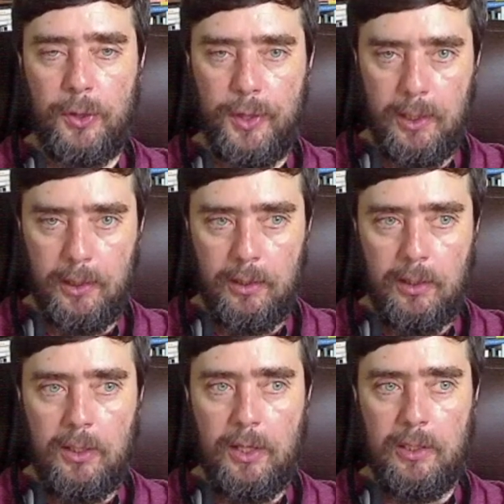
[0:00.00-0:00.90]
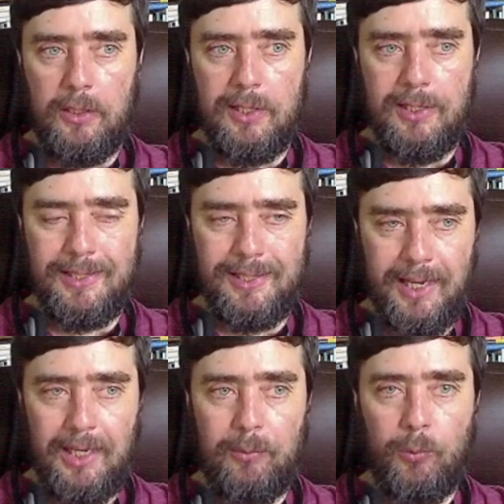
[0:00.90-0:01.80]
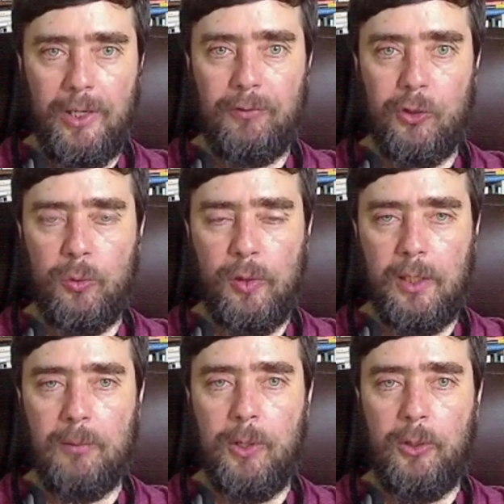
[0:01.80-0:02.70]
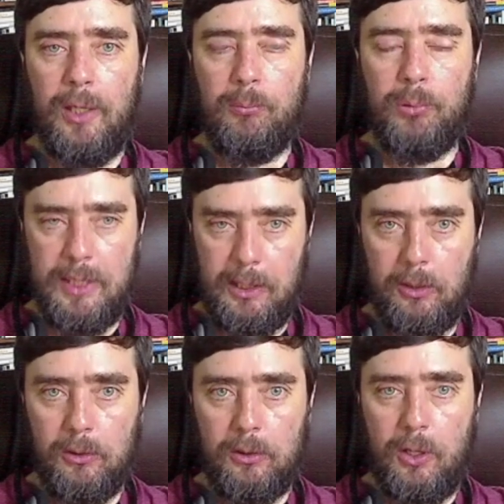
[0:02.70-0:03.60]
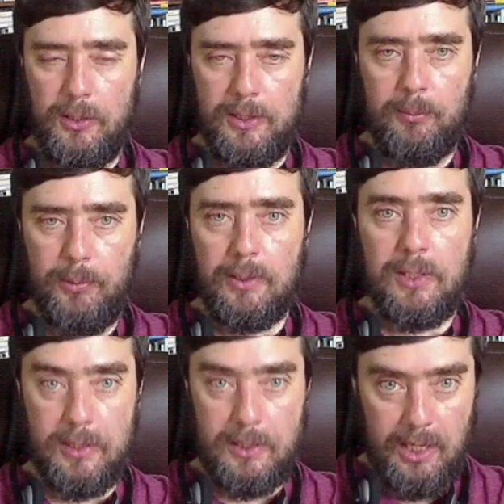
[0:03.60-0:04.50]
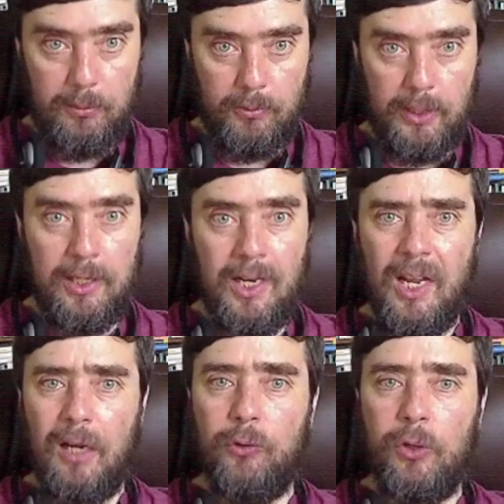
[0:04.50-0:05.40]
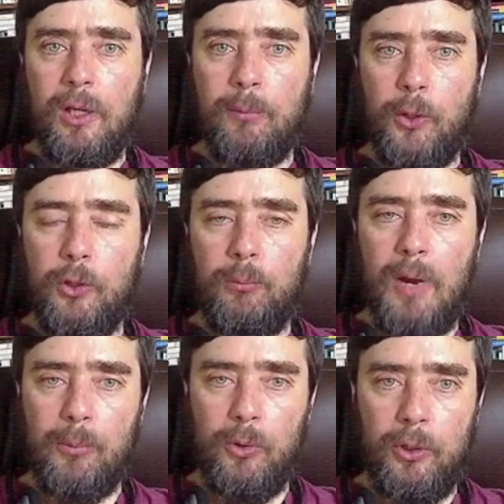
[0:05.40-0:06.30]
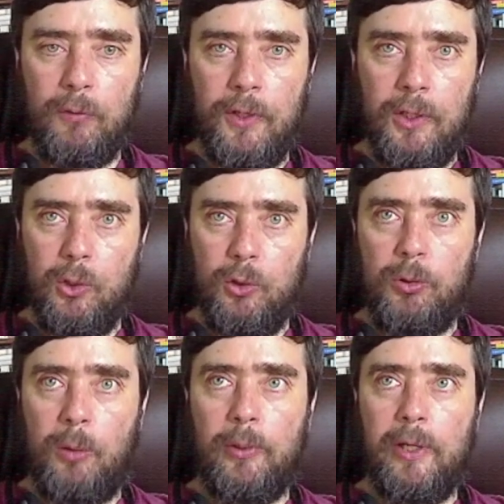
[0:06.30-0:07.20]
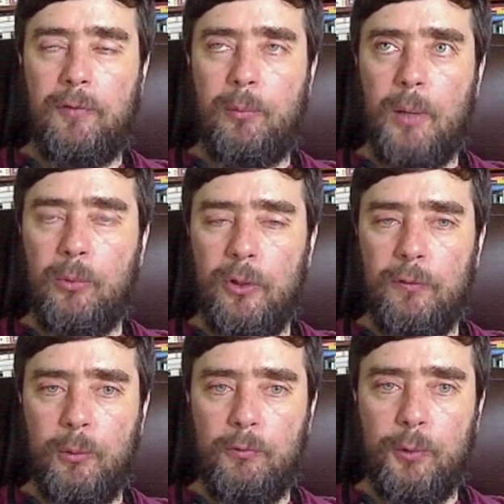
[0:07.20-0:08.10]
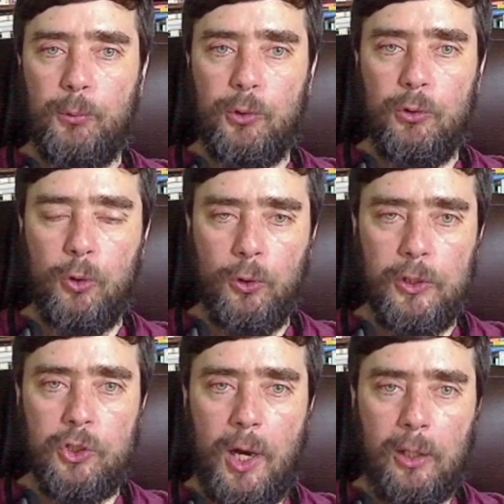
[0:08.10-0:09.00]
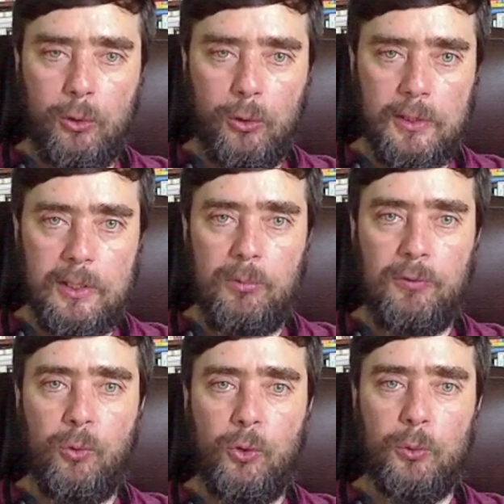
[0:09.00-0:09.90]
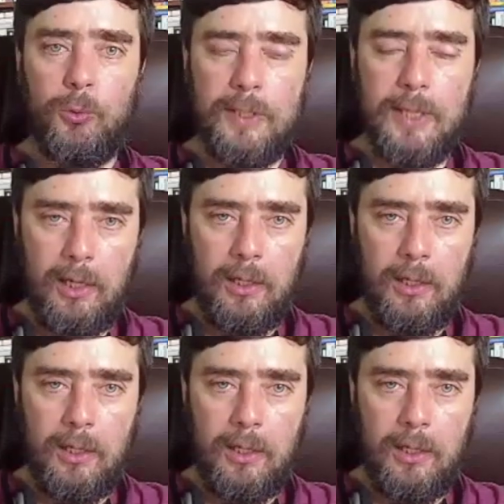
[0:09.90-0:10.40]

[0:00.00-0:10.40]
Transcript: thing that is the same whenever you think about a particular concept that's the same, right? And if you think about your memory of, you know, you probably have a memory from, from your early childhood, let's say before you were ten,